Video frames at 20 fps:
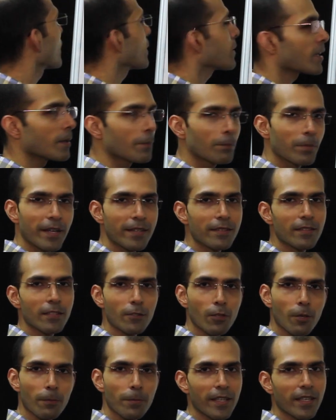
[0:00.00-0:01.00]
Completes the
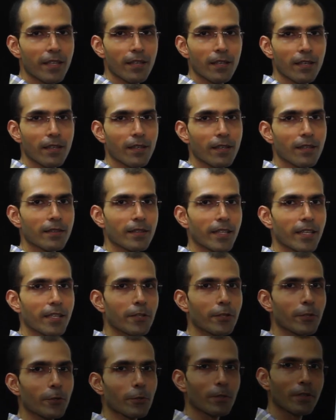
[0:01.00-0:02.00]
topic.
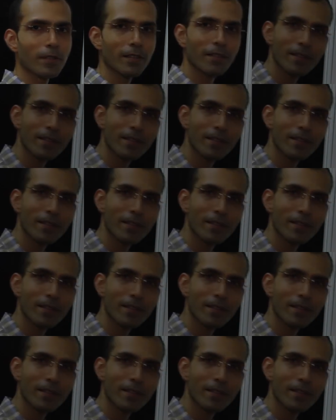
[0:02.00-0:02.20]
Thank you.